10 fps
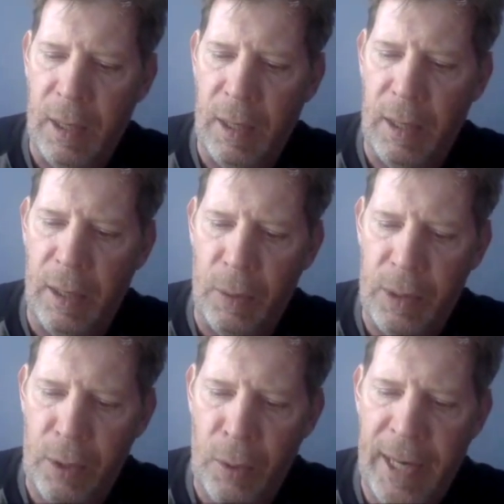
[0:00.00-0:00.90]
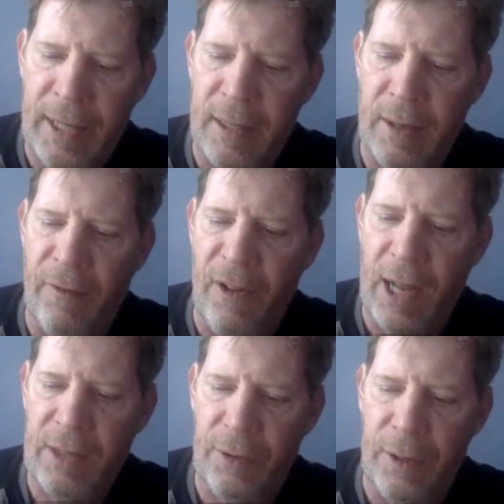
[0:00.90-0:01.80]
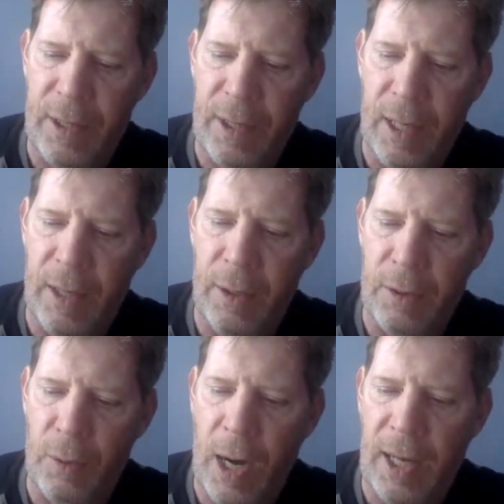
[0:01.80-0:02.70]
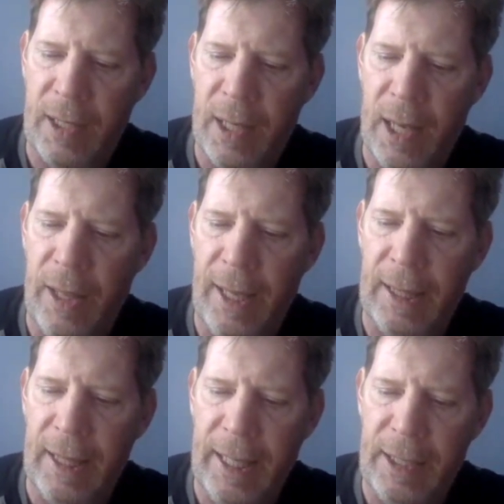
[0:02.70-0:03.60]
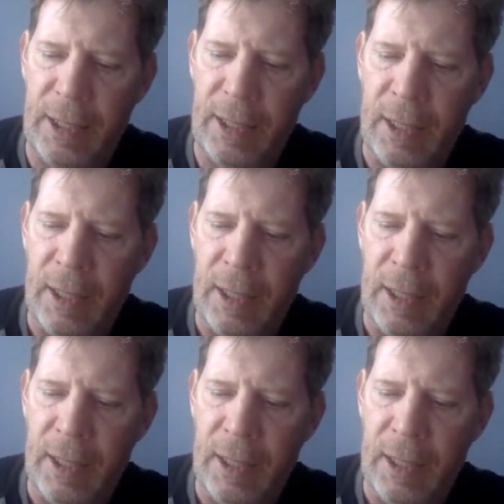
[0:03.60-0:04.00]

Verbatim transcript: There was traces of phosphorus in those rocks, and they leached